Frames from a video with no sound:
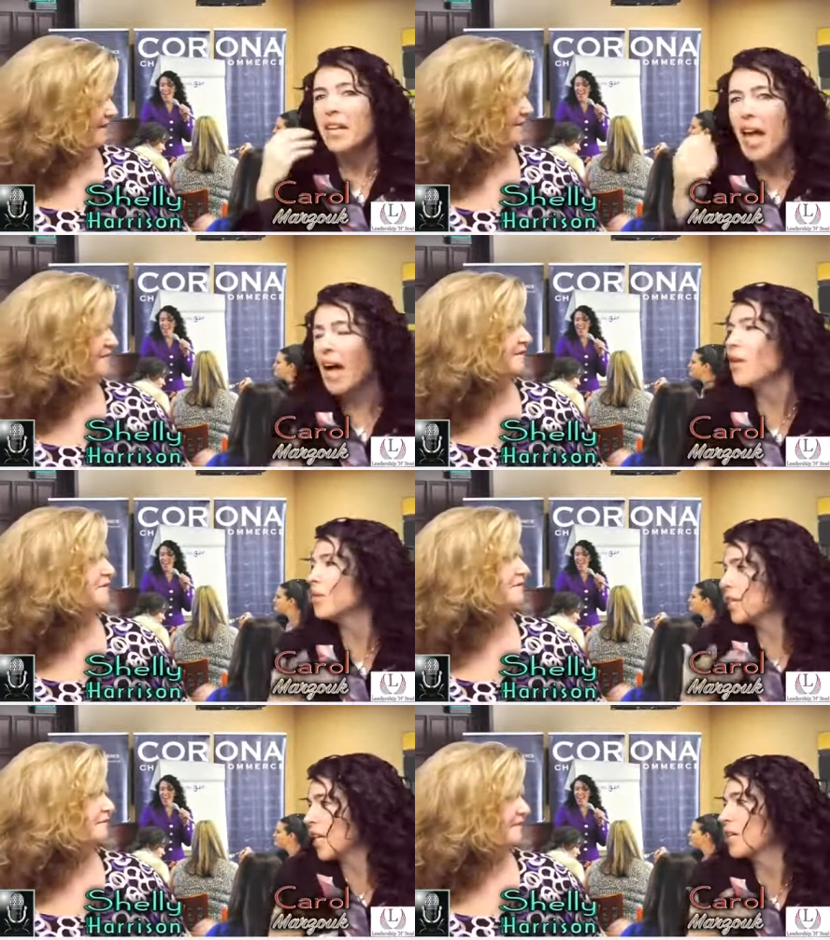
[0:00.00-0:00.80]
on how
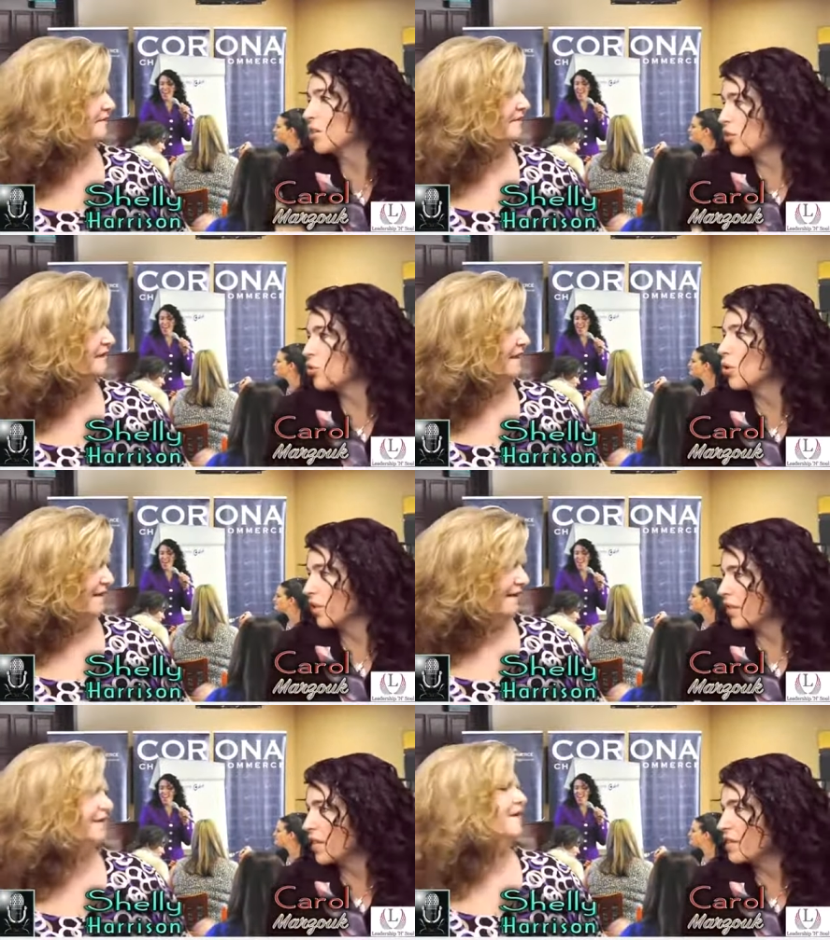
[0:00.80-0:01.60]
to get control
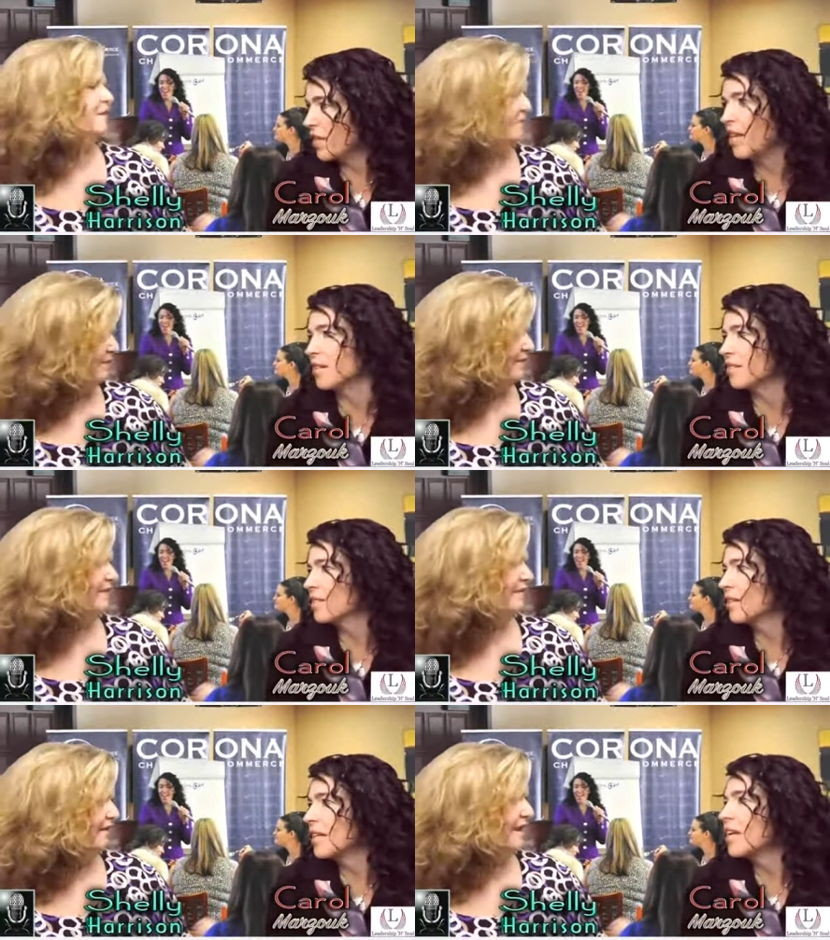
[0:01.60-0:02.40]
of these
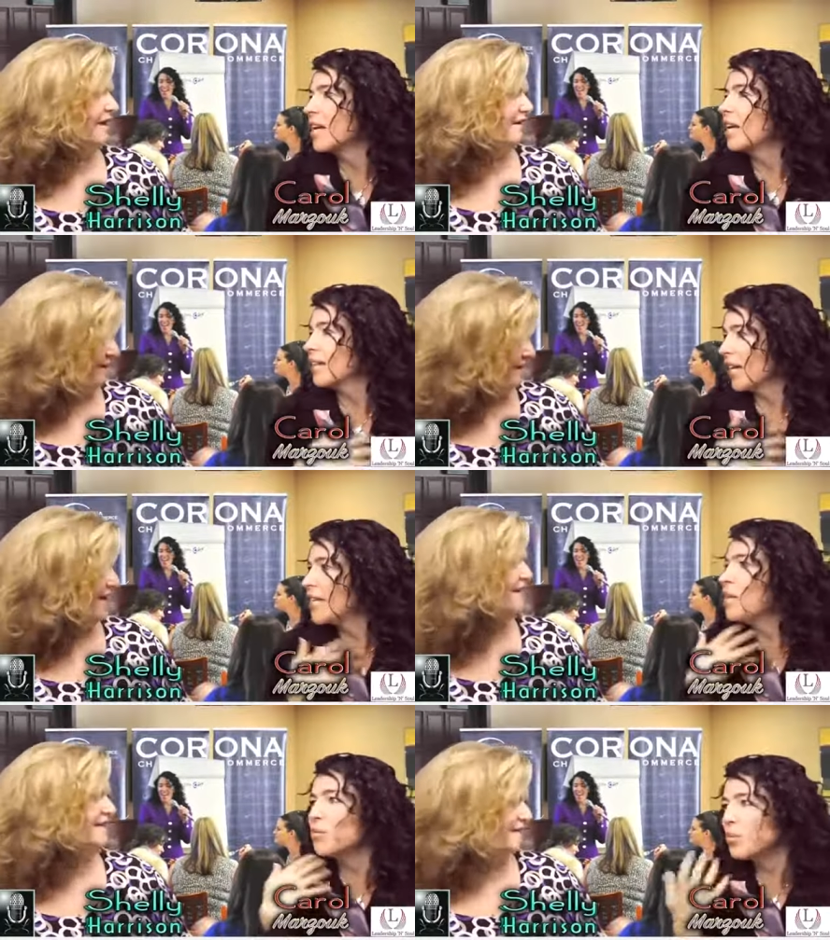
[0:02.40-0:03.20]
things.
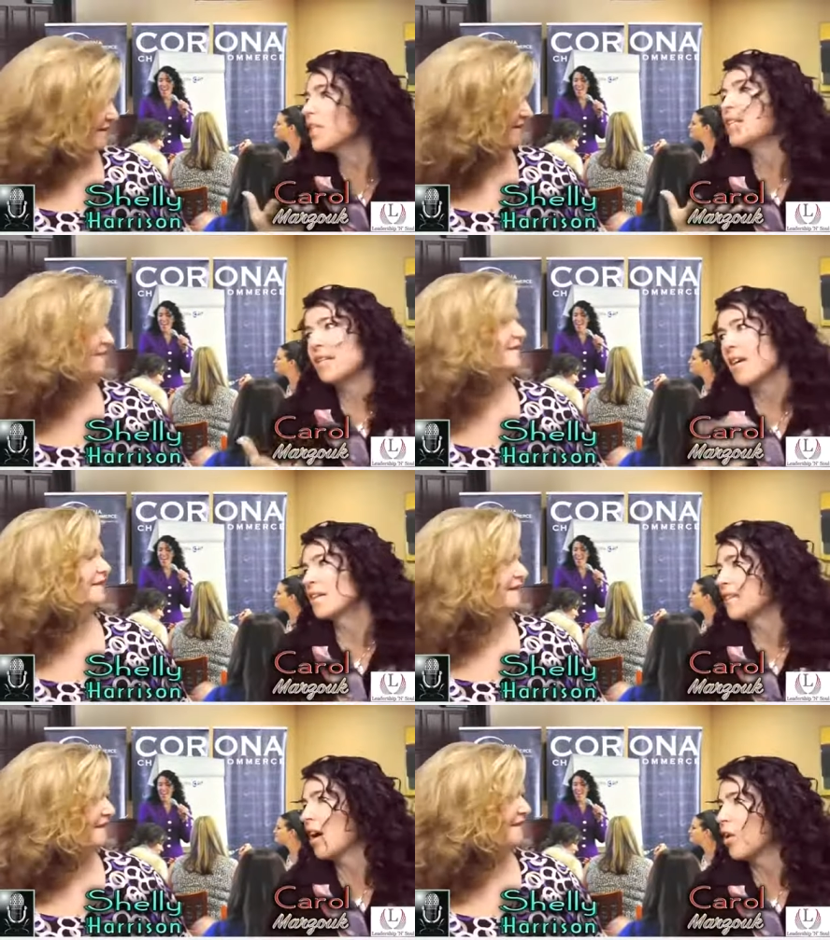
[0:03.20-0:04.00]
And yes. it really
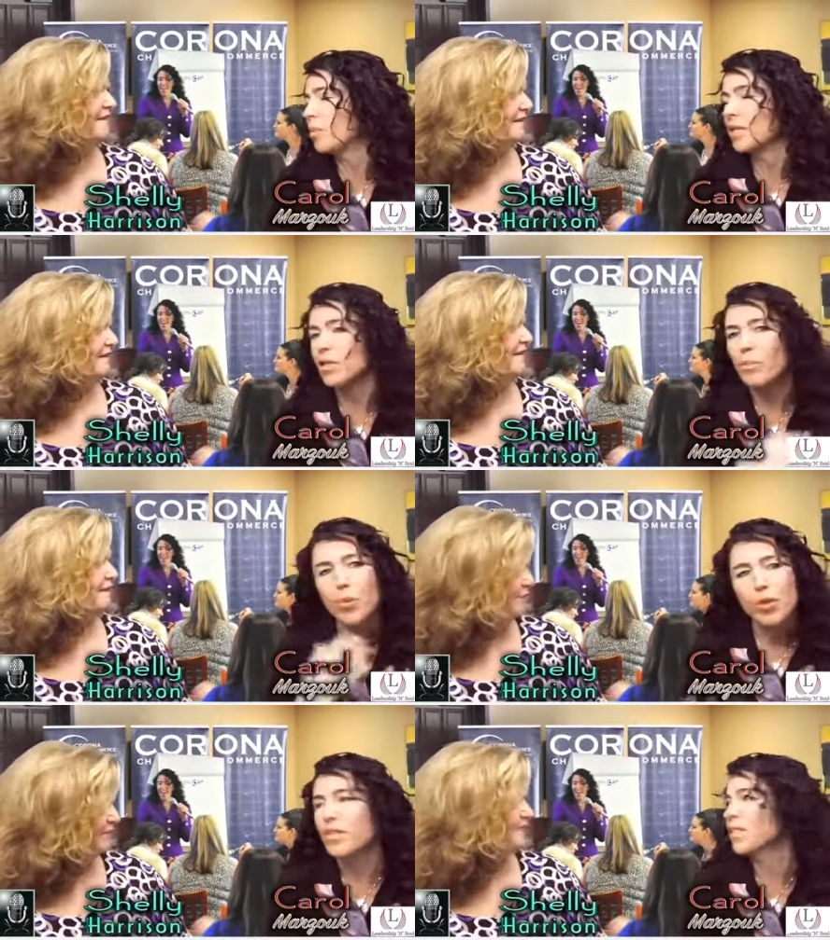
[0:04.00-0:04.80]
does help. It's a
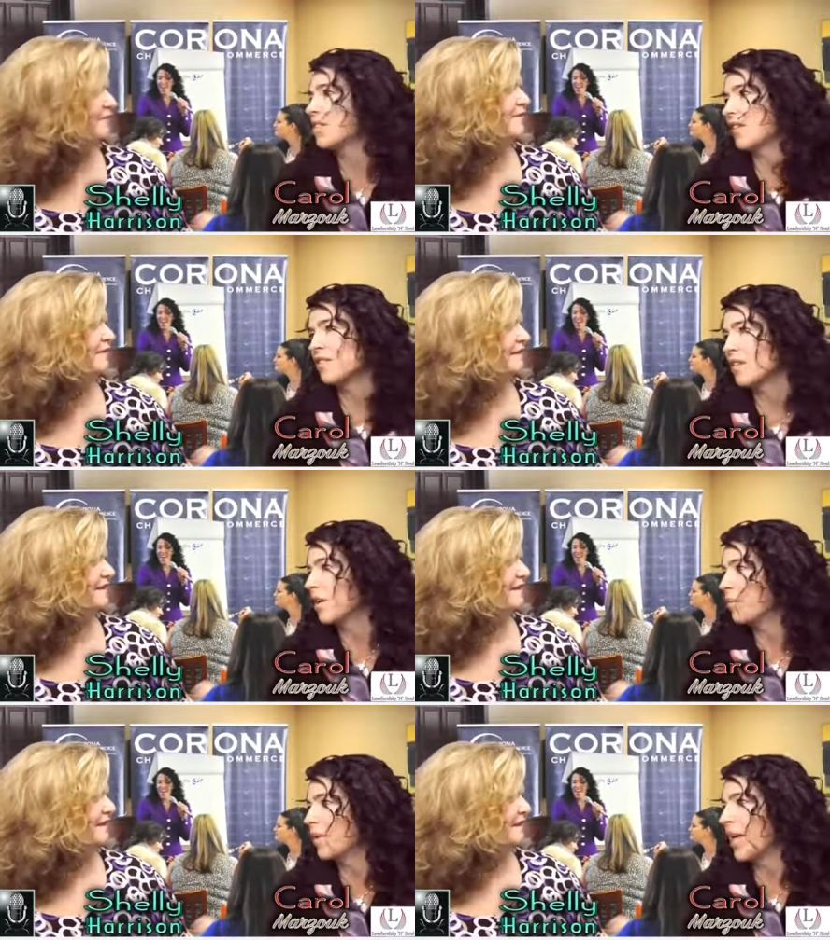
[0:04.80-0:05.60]
proven
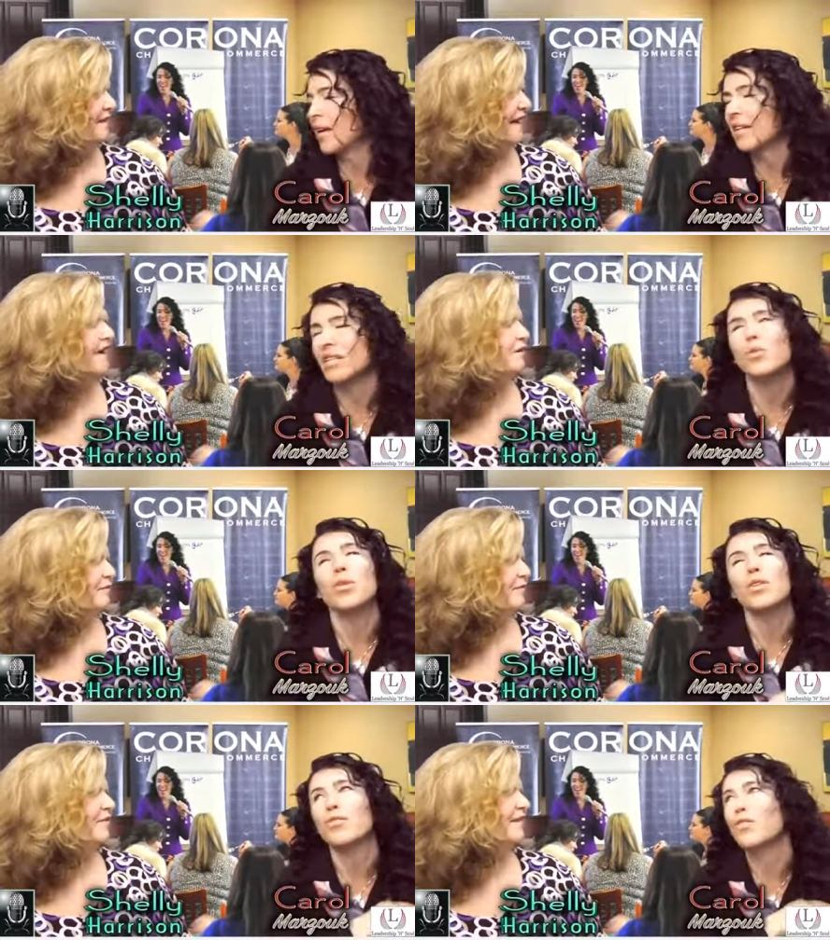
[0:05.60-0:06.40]
system and it's
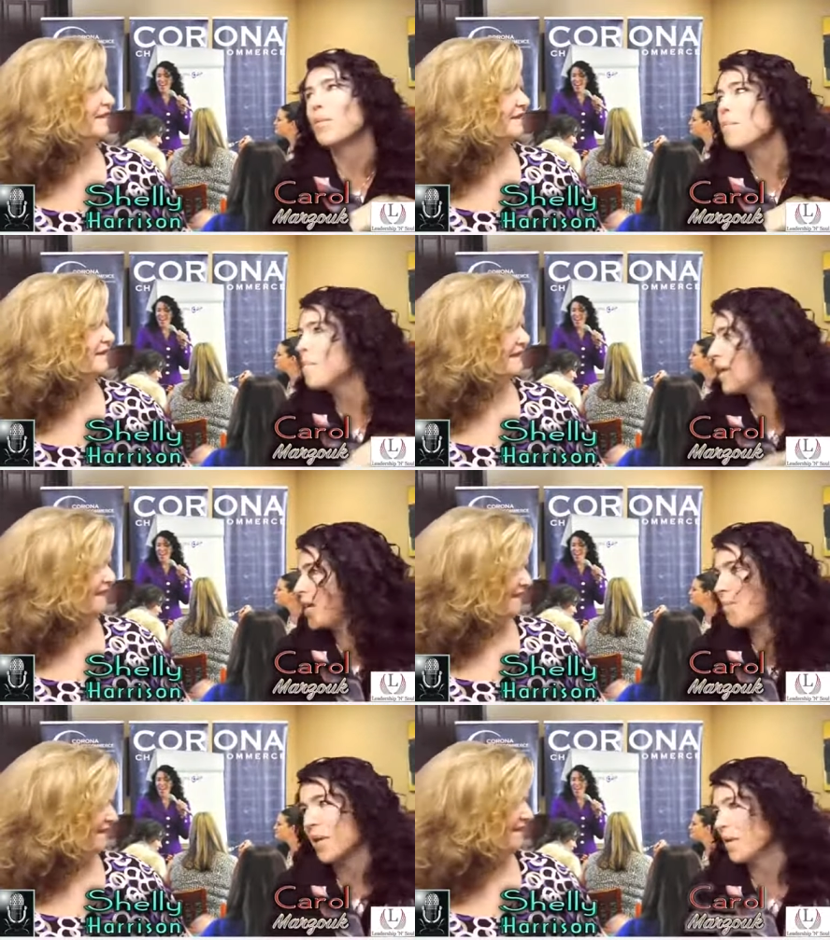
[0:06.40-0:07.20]
worked for
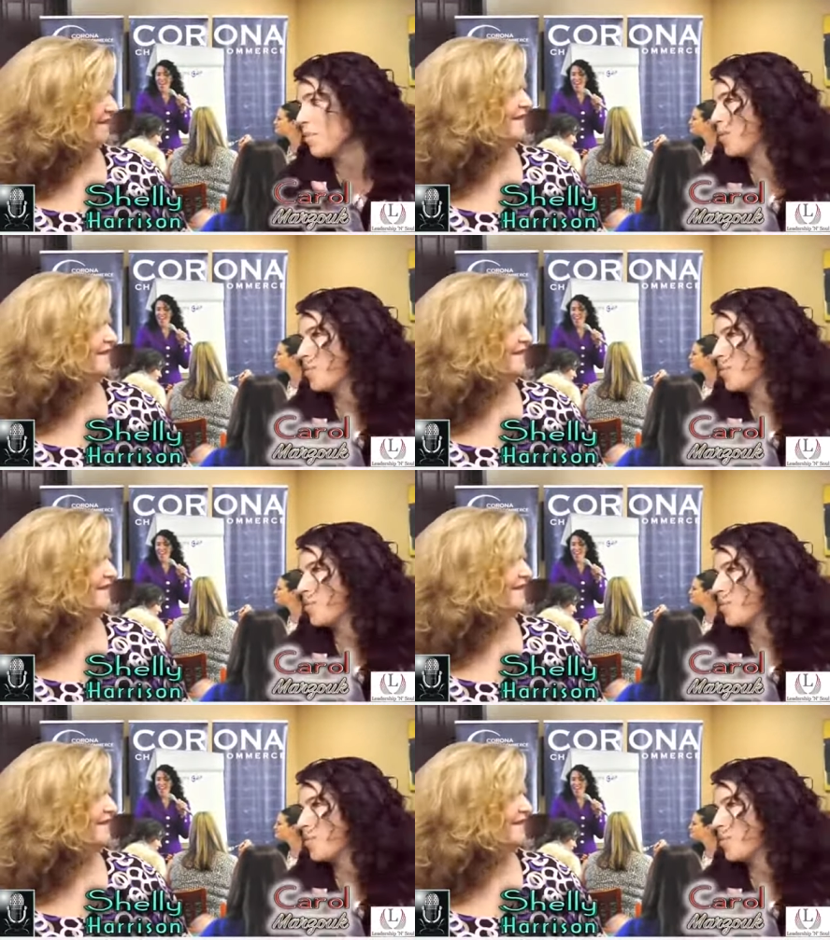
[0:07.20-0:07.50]
many, many